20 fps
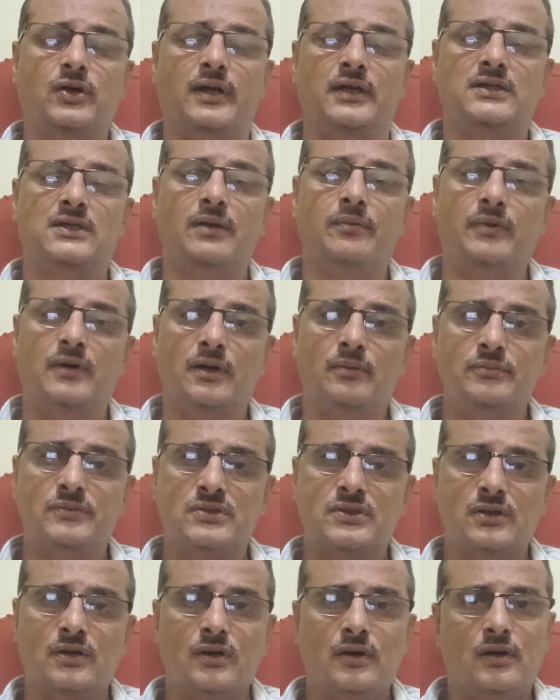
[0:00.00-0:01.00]

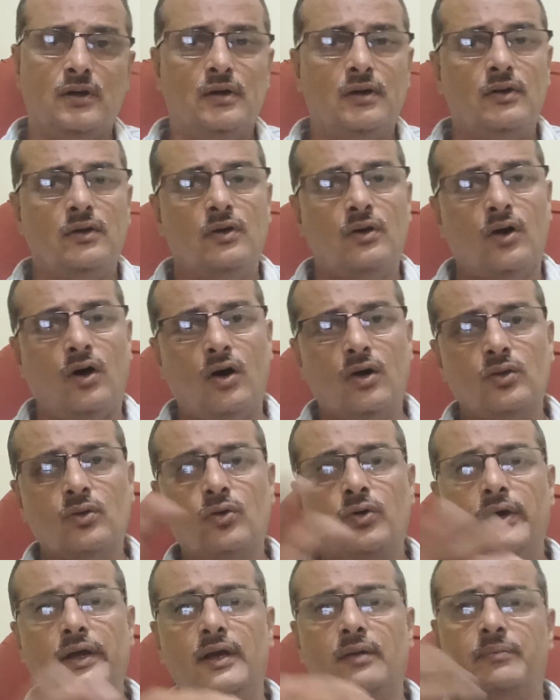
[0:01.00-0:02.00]
symptoms
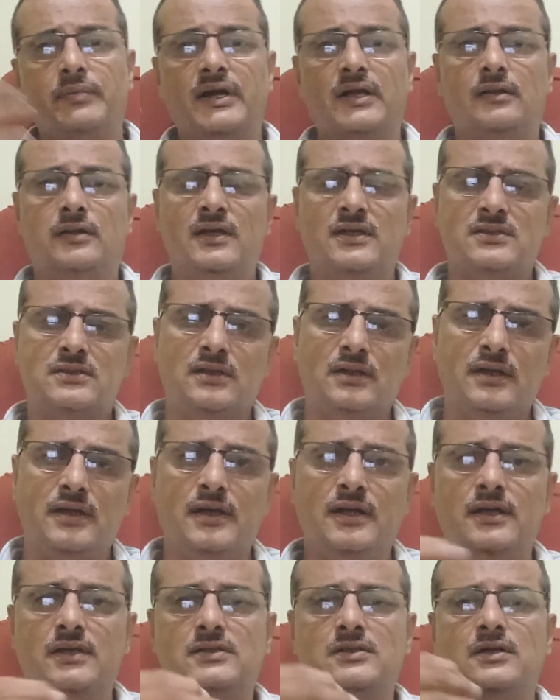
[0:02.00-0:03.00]
ongoing,
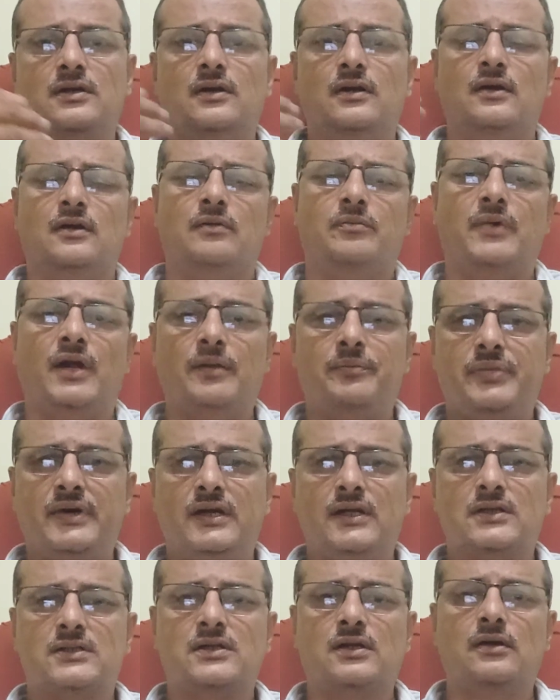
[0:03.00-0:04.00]
breathlessness,
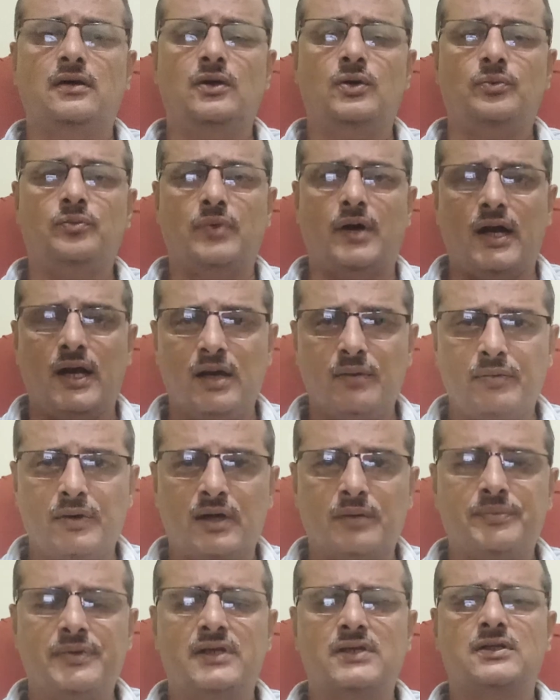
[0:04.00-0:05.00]
palpitation, high
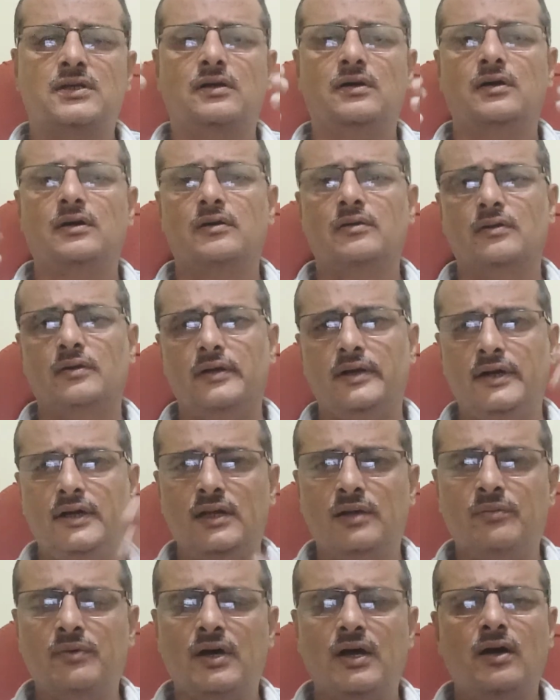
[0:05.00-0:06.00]
blood pressure,
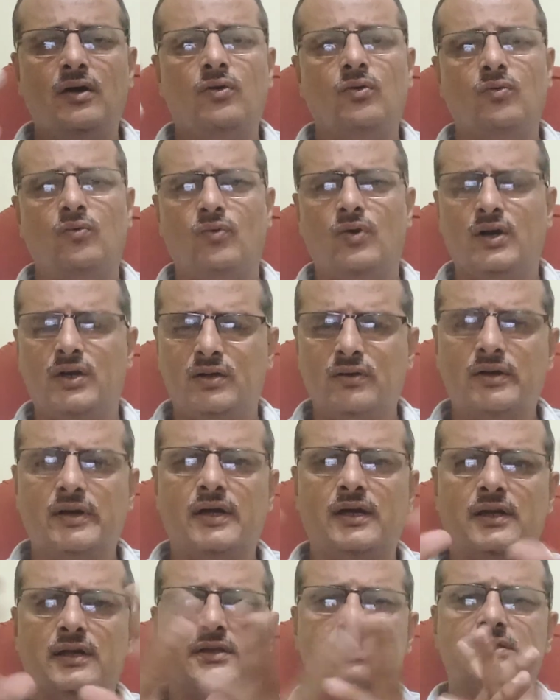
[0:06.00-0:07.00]
edema, whatever
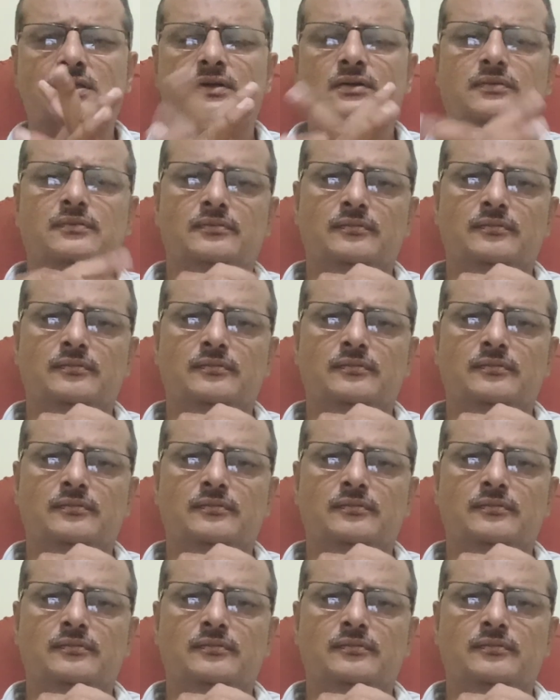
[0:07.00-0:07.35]
it is.